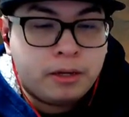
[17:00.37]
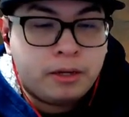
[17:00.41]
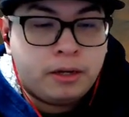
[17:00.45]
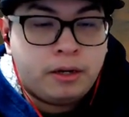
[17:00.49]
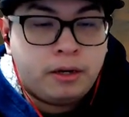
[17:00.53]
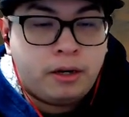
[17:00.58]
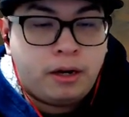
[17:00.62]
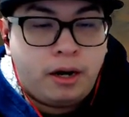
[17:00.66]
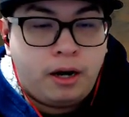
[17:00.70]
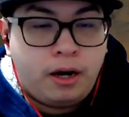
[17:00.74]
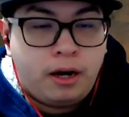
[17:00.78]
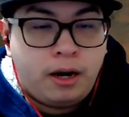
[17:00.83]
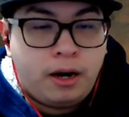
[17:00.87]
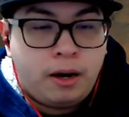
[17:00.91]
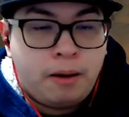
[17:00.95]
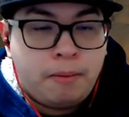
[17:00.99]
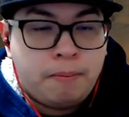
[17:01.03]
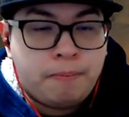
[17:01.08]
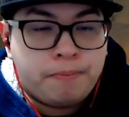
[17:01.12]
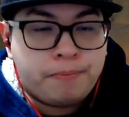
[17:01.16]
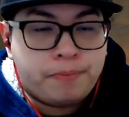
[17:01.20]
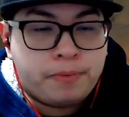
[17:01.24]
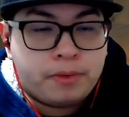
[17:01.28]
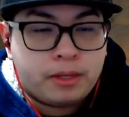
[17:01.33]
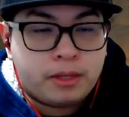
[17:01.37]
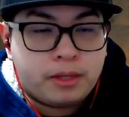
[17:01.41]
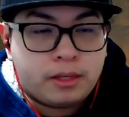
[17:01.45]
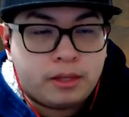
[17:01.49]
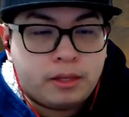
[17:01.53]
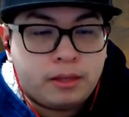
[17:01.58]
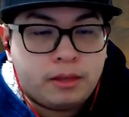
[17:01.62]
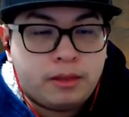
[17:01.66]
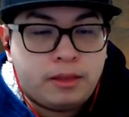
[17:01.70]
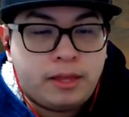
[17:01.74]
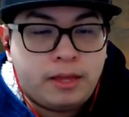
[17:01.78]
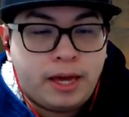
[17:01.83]

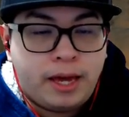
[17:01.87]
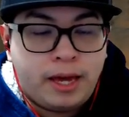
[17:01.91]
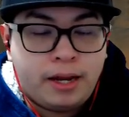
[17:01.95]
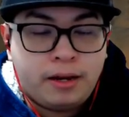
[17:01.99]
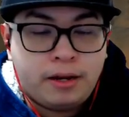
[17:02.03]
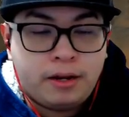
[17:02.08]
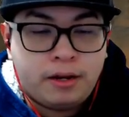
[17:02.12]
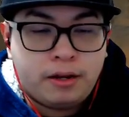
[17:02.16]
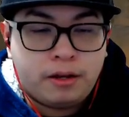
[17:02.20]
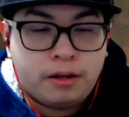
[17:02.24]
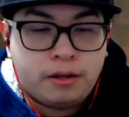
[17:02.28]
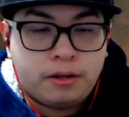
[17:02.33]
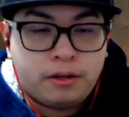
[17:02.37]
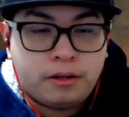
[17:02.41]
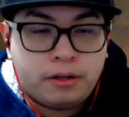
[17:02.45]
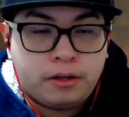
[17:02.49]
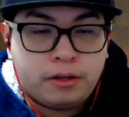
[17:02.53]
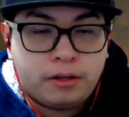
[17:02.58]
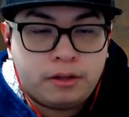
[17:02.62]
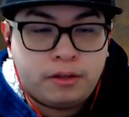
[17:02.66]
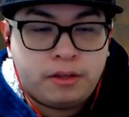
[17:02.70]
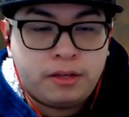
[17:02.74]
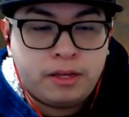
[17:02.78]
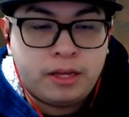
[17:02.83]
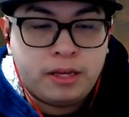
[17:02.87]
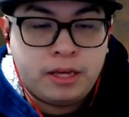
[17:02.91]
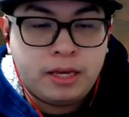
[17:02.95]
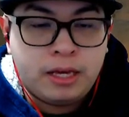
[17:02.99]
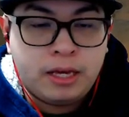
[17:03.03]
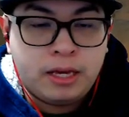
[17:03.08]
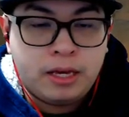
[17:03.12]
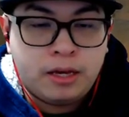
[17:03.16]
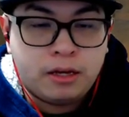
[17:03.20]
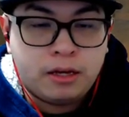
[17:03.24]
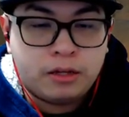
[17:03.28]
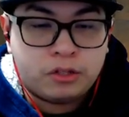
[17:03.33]
Then
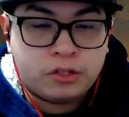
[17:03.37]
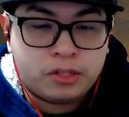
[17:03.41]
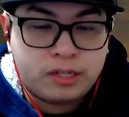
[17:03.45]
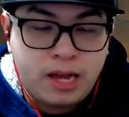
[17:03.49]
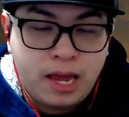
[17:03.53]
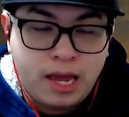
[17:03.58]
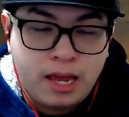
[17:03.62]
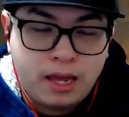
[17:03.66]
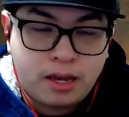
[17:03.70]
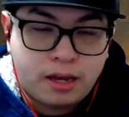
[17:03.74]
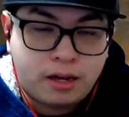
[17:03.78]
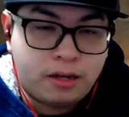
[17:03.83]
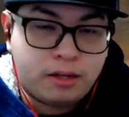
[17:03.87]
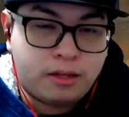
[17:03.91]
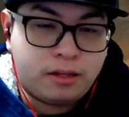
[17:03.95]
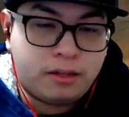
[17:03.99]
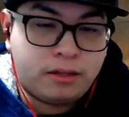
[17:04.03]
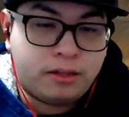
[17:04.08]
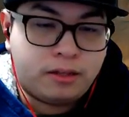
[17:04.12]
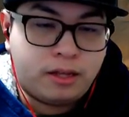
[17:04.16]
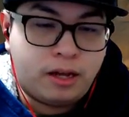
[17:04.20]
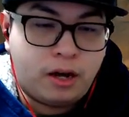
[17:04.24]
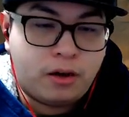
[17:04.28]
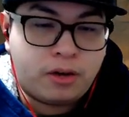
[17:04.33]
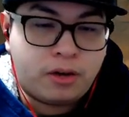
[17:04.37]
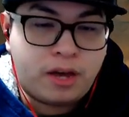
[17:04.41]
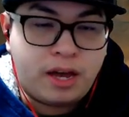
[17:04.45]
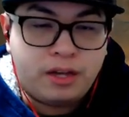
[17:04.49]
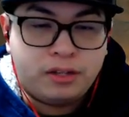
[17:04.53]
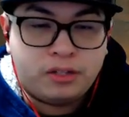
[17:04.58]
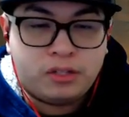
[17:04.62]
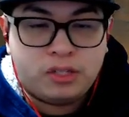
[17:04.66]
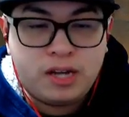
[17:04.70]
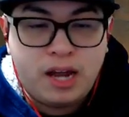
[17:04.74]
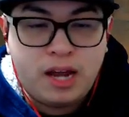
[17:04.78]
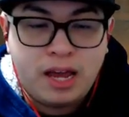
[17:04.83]
the snake. Okay,
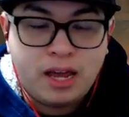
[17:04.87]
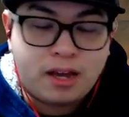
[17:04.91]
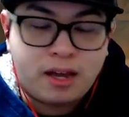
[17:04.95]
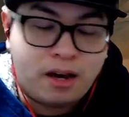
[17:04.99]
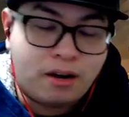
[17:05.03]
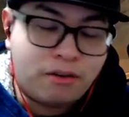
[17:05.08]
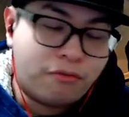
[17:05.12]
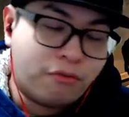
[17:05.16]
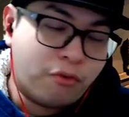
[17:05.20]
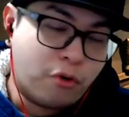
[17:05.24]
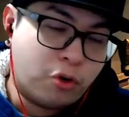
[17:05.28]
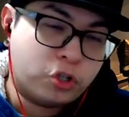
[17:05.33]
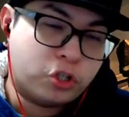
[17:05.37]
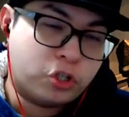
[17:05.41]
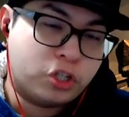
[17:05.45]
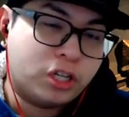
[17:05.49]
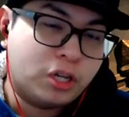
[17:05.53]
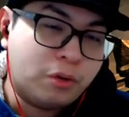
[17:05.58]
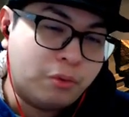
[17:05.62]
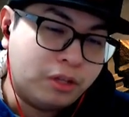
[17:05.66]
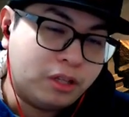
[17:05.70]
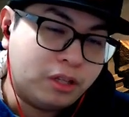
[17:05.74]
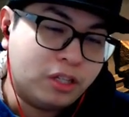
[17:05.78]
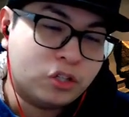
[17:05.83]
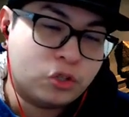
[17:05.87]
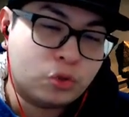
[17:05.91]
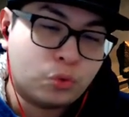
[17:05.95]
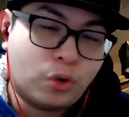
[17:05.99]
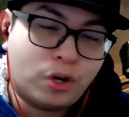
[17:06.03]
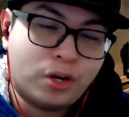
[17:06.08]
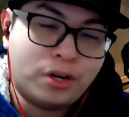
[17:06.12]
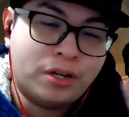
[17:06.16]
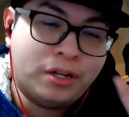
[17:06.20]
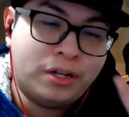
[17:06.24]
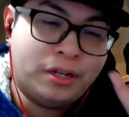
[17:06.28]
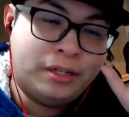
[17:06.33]
snake, unfortunately with this
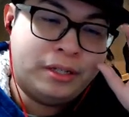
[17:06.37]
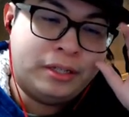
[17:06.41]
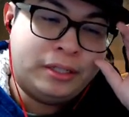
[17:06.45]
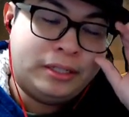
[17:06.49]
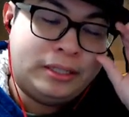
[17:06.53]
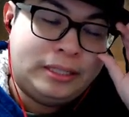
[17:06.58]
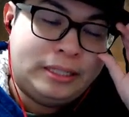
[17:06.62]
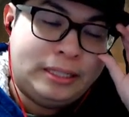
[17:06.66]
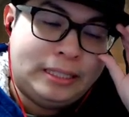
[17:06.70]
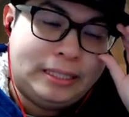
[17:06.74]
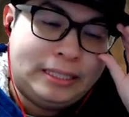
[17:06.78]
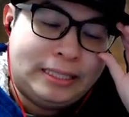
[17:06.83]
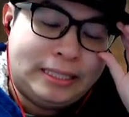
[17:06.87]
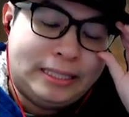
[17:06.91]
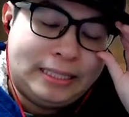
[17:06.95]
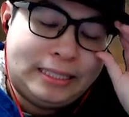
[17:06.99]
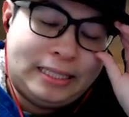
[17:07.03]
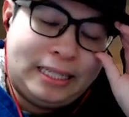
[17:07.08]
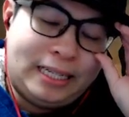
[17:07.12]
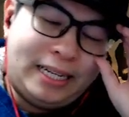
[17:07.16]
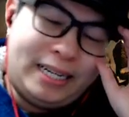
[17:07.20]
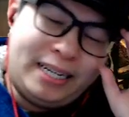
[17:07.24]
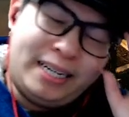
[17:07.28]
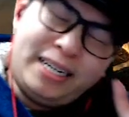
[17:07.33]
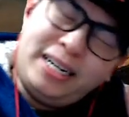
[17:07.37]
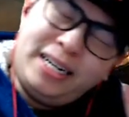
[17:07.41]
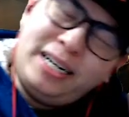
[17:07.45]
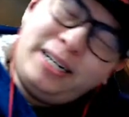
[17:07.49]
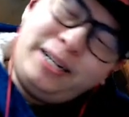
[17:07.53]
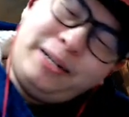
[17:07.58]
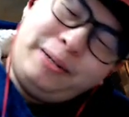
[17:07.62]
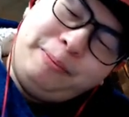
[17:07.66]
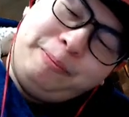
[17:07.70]
one, all